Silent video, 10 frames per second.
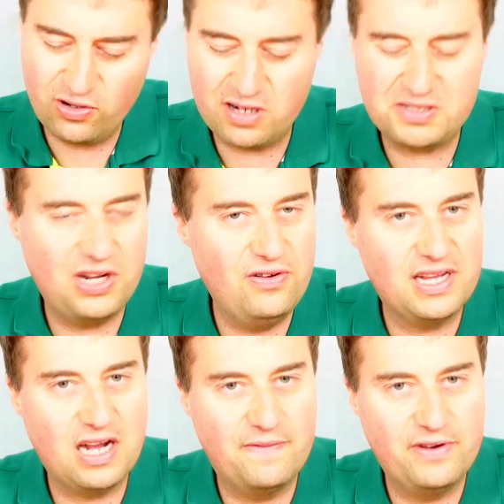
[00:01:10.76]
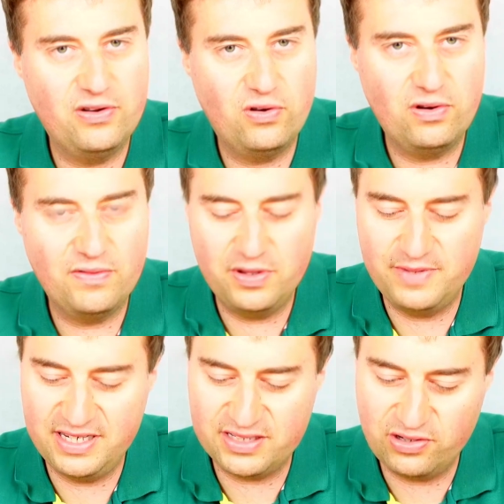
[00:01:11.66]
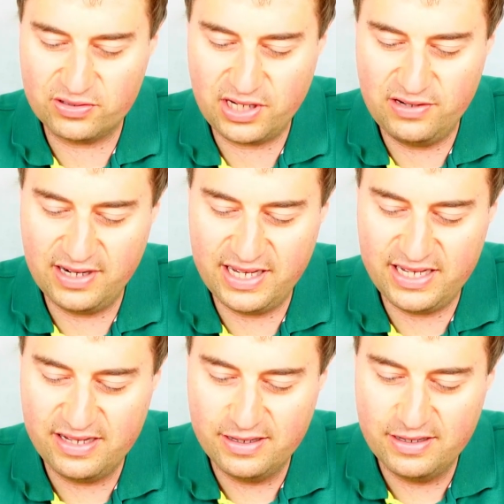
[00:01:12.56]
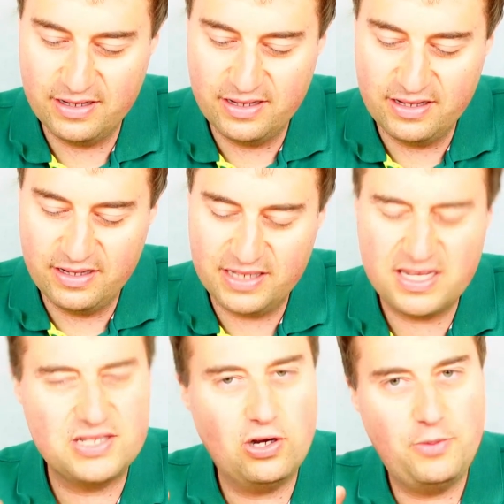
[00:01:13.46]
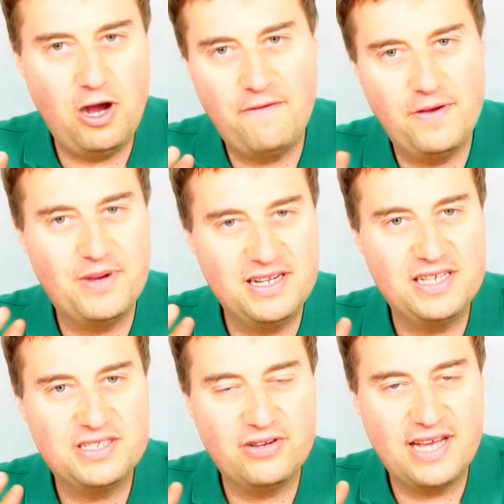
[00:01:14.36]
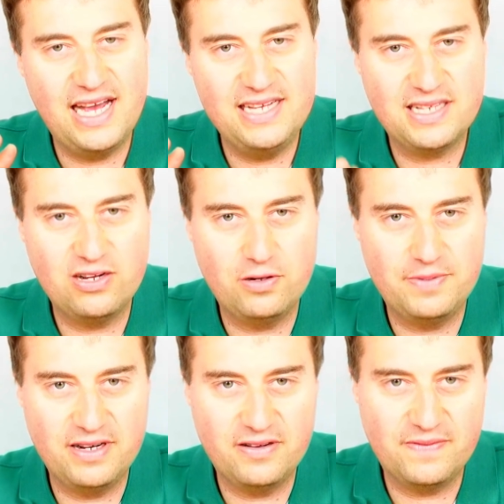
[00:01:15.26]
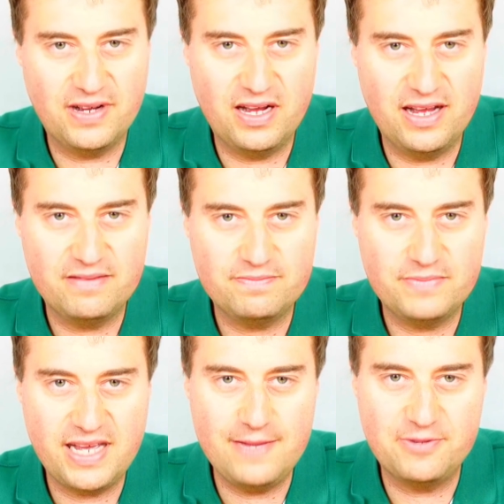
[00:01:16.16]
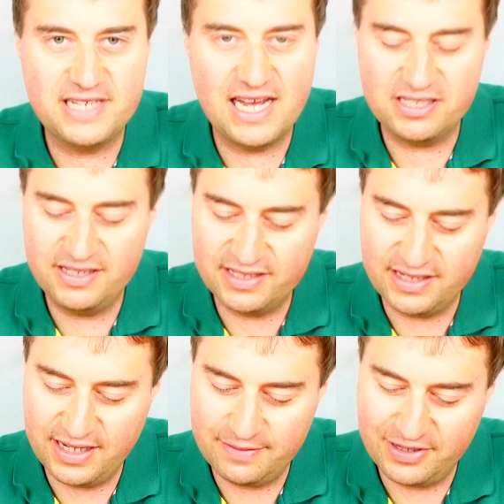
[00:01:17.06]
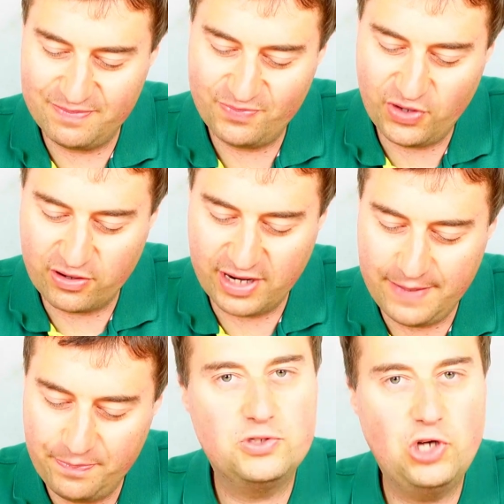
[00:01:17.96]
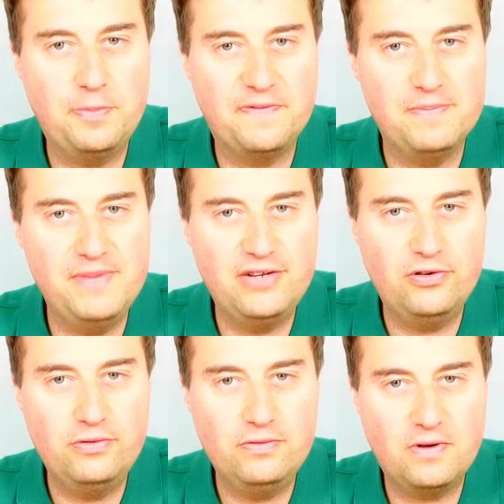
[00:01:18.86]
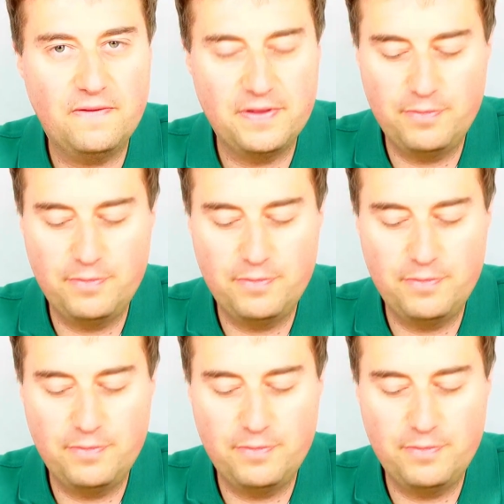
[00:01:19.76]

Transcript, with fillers: not totally covering all of them, and it's not totally... It's, not perfect, but it's okay. It's a little bit of uh, heat protection, isn't it? But not great. Top of the middle of the